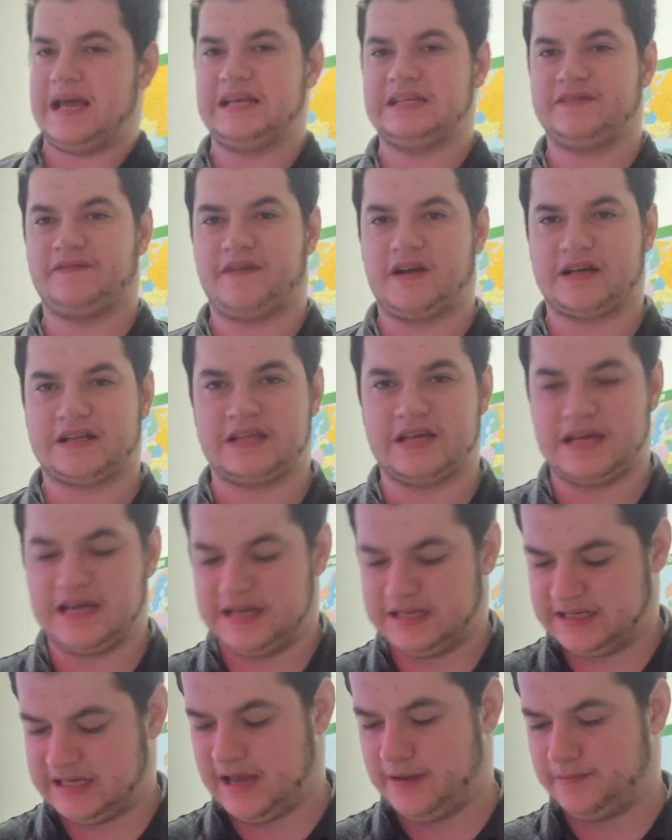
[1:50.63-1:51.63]
is the fact that
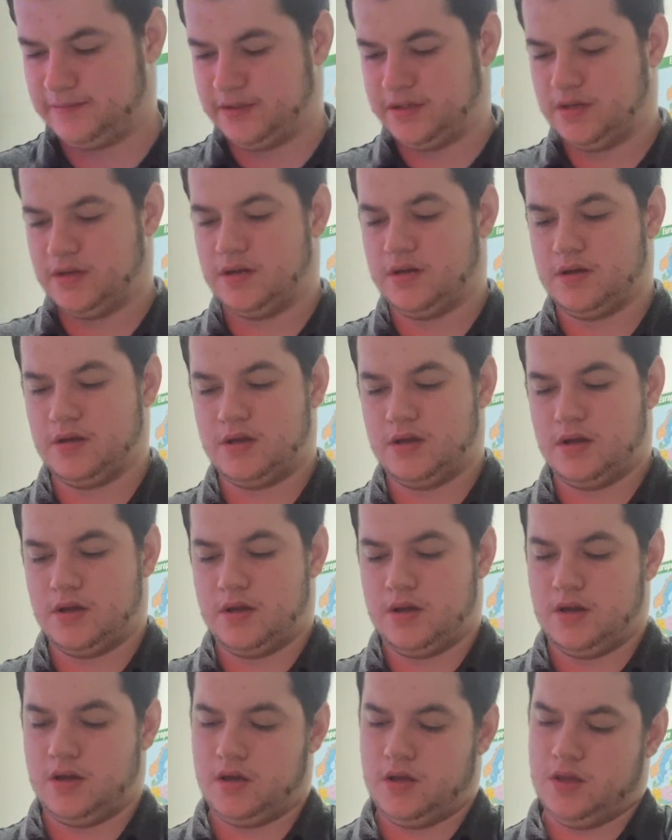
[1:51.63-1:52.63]
it seems
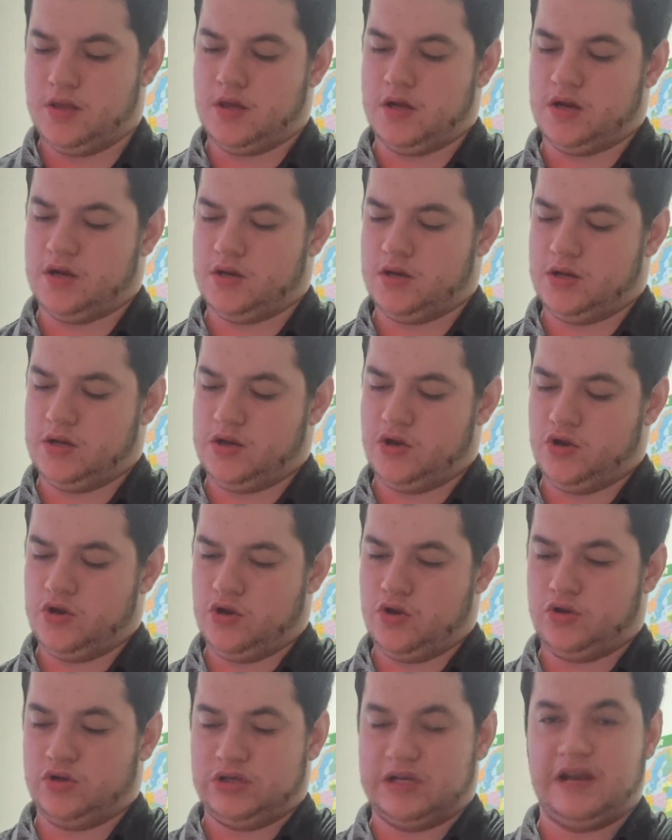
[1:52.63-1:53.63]
that
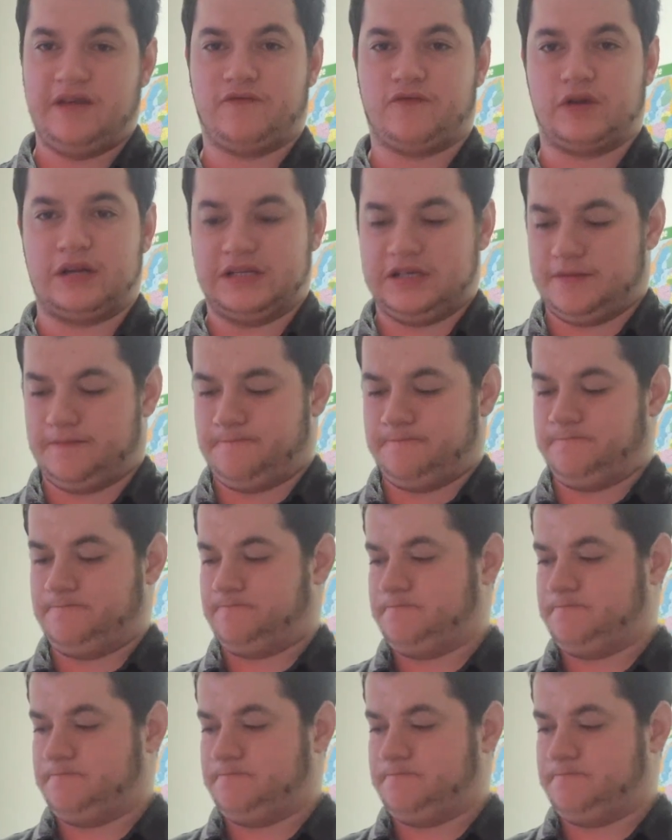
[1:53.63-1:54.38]
deliveries